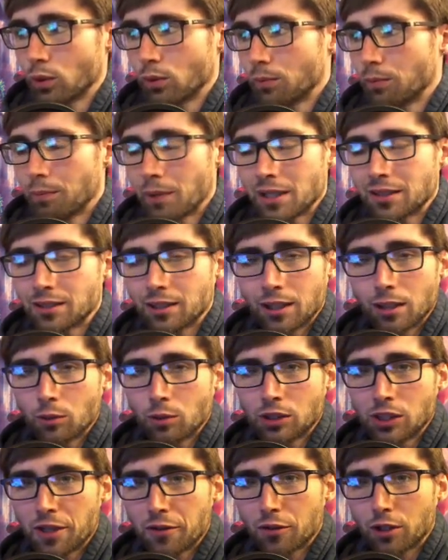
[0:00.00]
basically
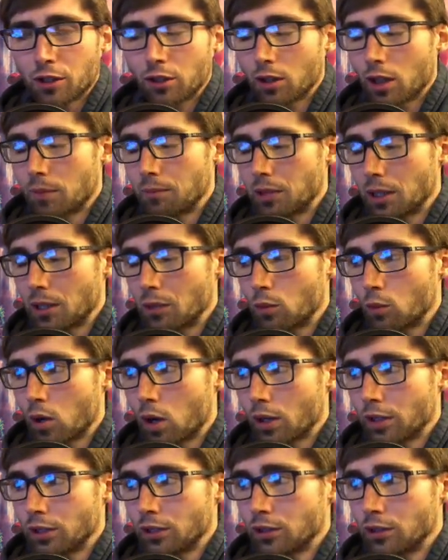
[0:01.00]
whichever club that you
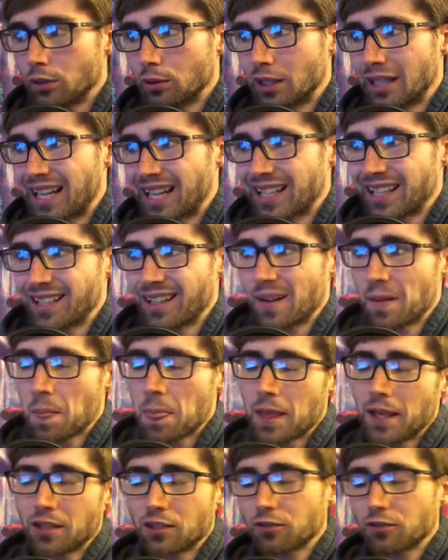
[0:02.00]
wanted to get it as